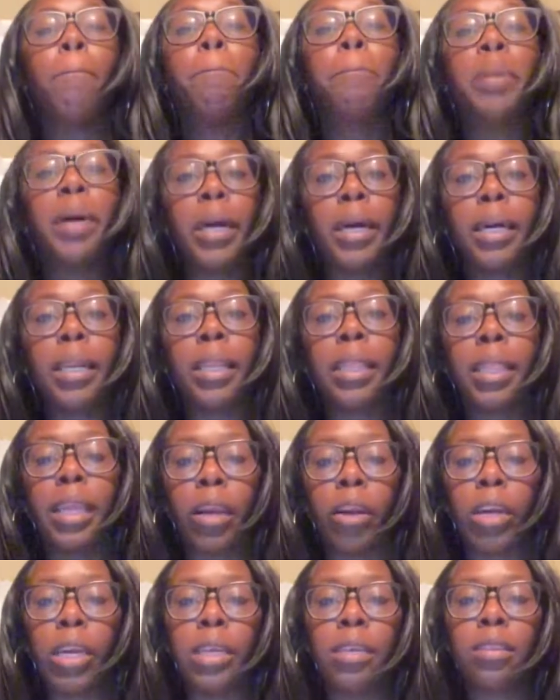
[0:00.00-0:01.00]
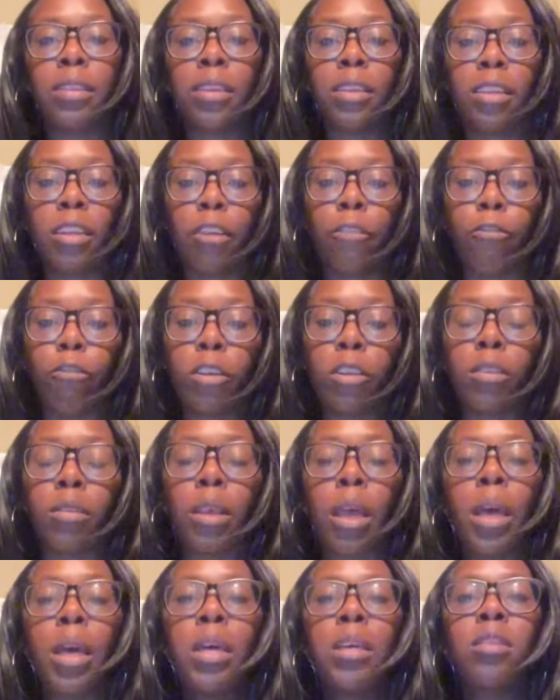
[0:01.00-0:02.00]
but there is a difference.
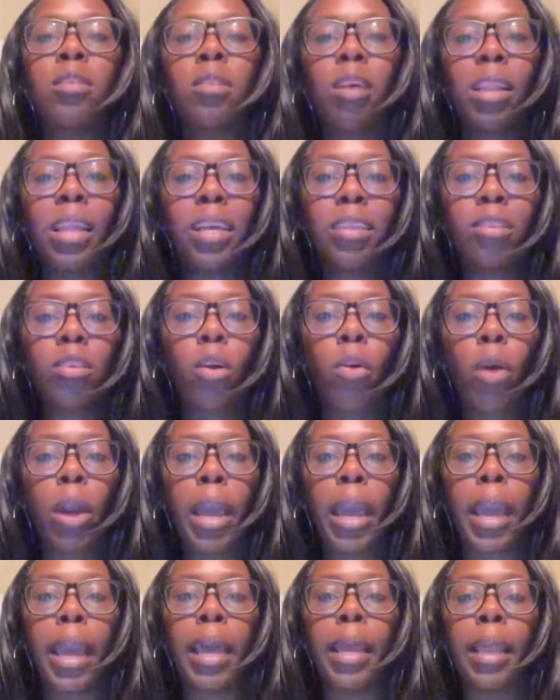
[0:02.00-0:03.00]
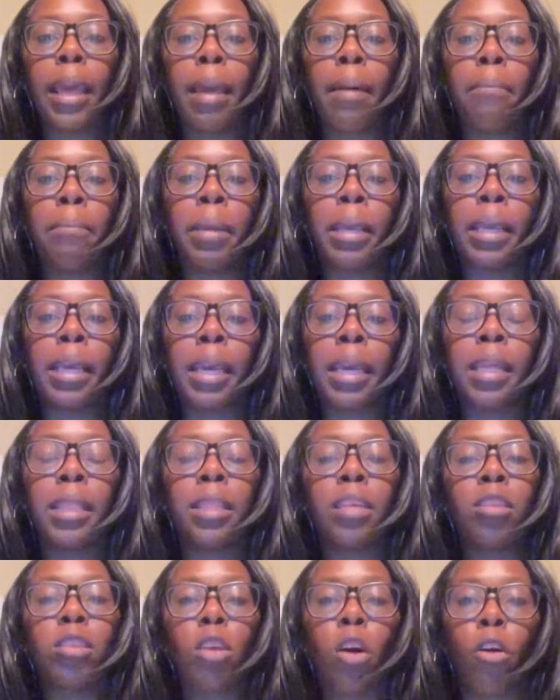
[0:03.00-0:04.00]
So let's go ahead and begin
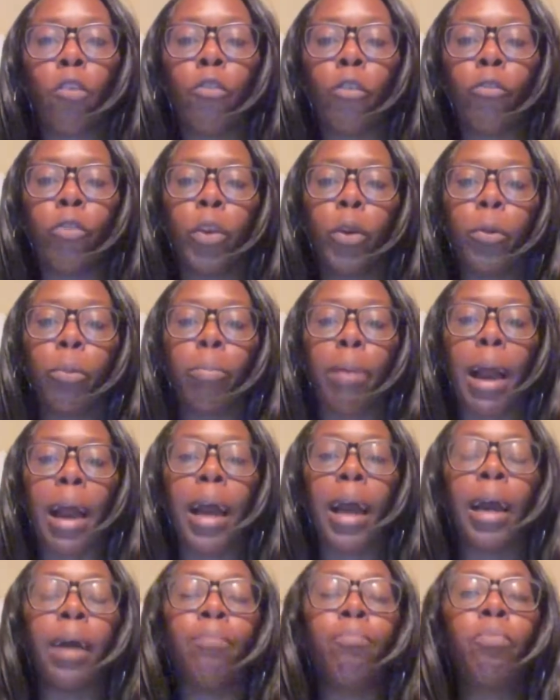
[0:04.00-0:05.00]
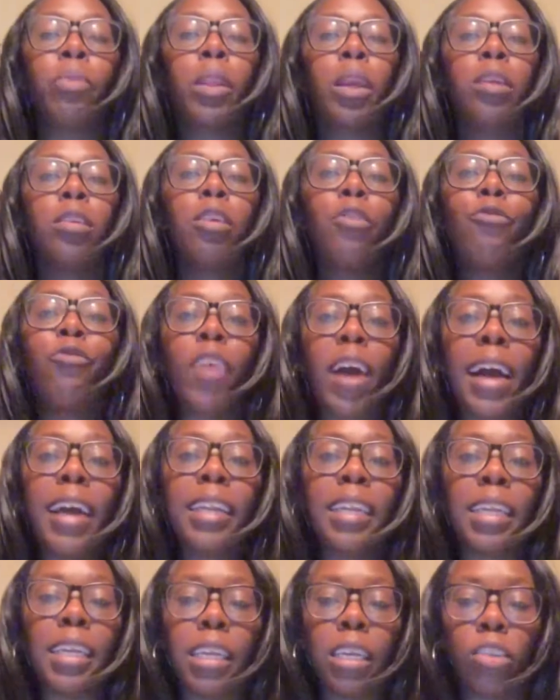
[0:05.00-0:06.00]
this overview by
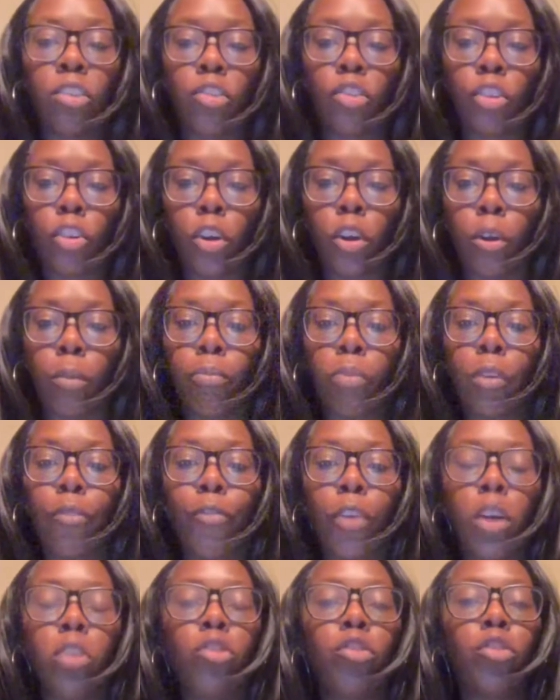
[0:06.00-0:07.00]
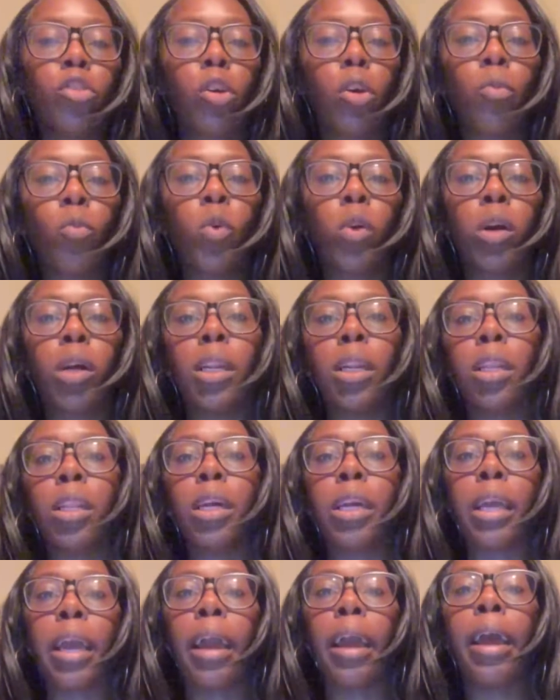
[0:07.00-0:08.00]
defining each term. The first term we're going to
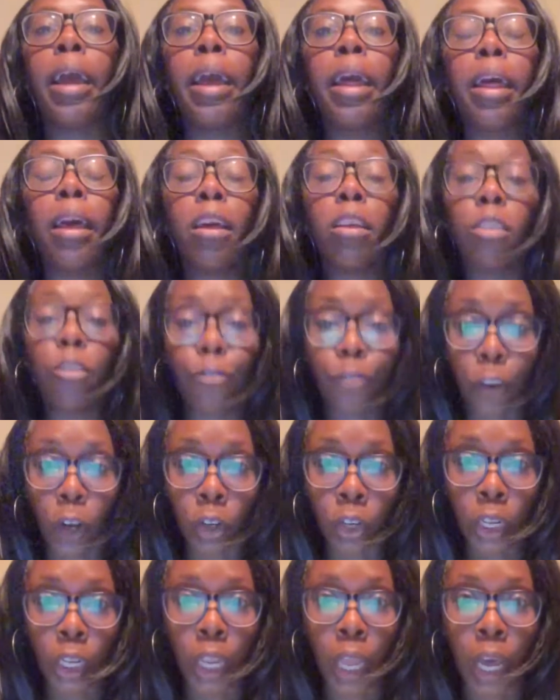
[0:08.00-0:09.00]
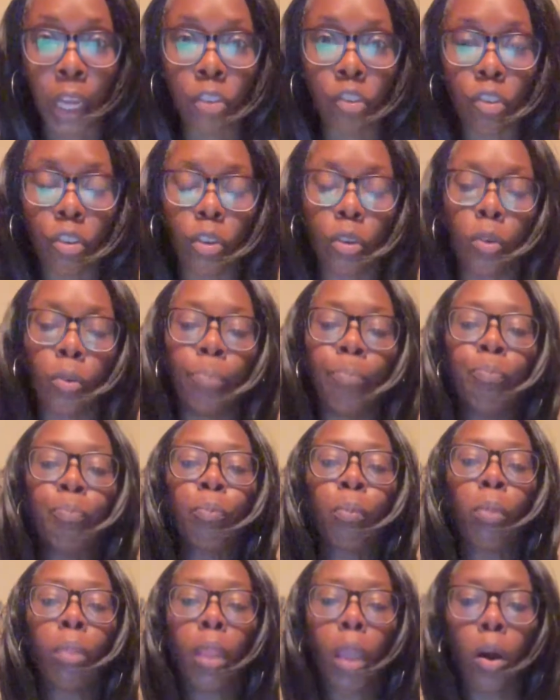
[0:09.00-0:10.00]
look at is phonological
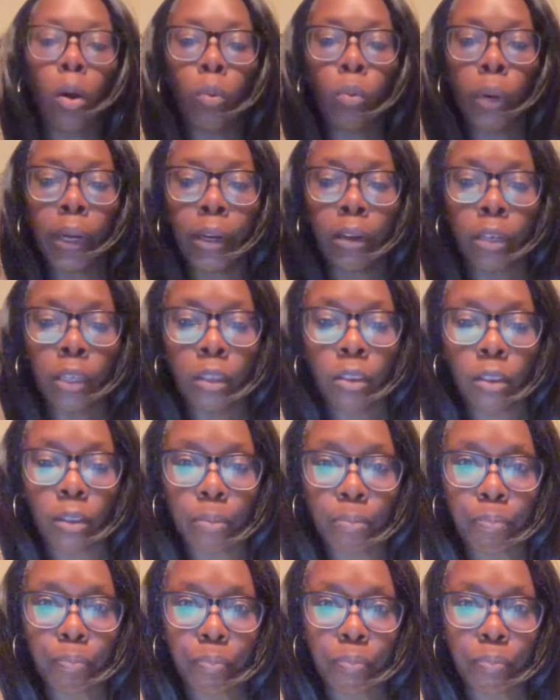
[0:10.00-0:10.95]
awareness.